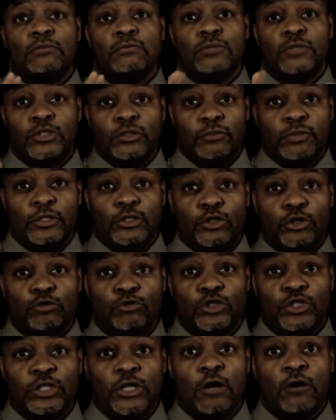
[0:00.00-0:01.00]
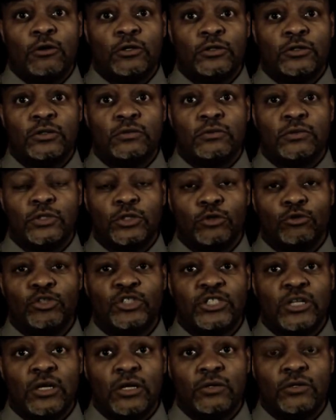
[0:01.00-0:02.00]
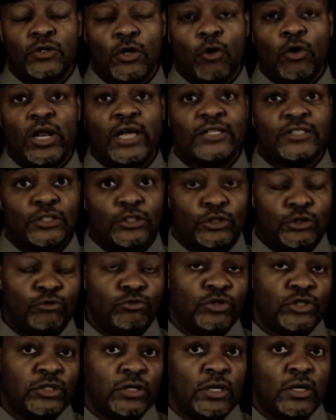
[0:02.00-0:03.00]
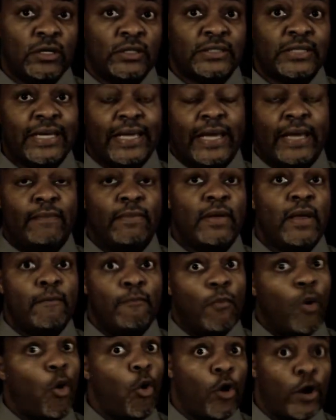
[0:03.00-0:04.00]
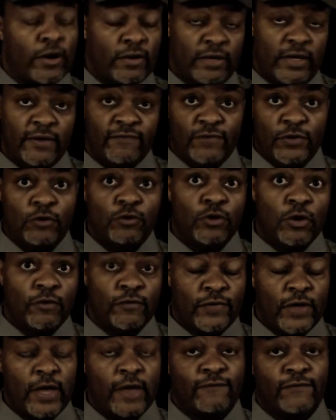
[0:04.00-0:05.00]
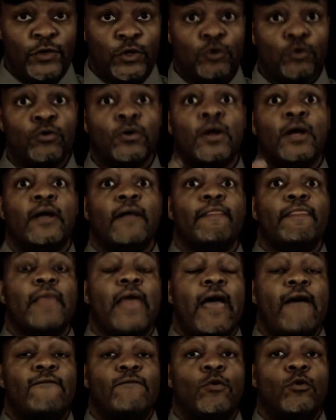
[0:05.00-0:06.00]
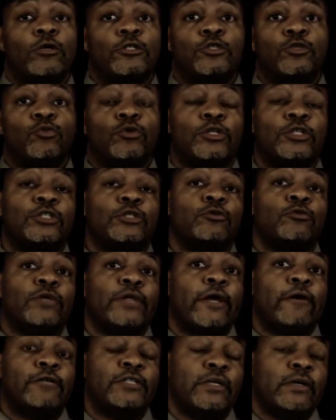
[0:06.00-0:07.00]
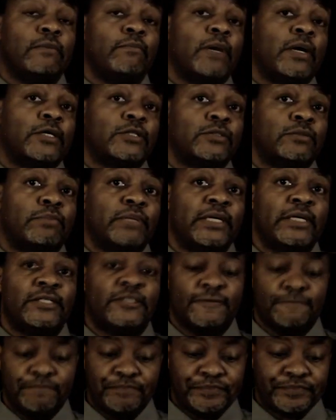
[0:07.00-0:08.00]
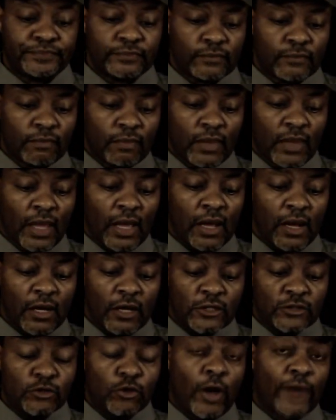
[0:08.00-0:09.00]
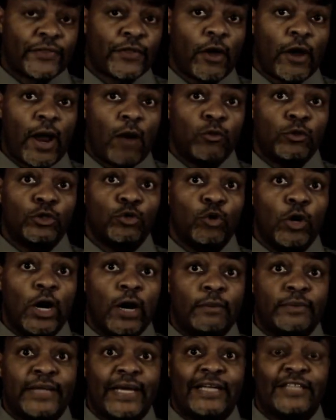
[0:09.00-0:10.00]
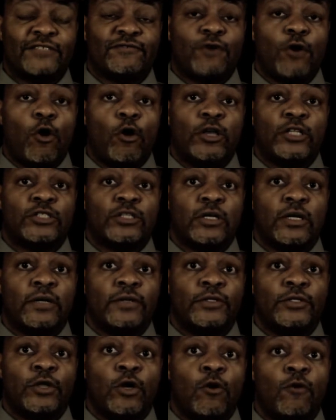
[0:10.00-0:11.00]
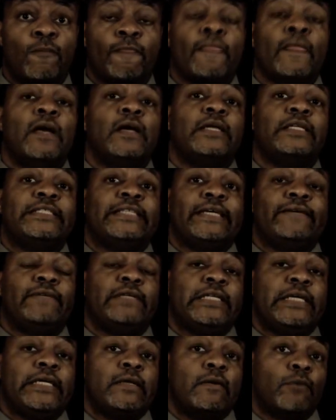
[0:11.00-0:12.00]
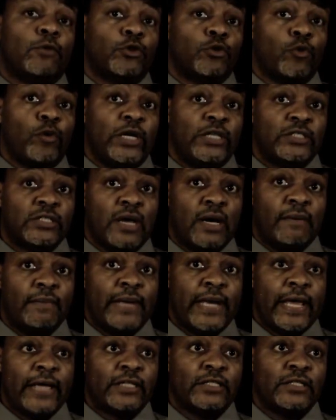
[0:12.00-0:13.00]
should be 2 songs, no less than 2 songs, and more if you have more that you want to do, and they're $10 a piece. So I thought I would do an update as far as, DVD number 3 is coming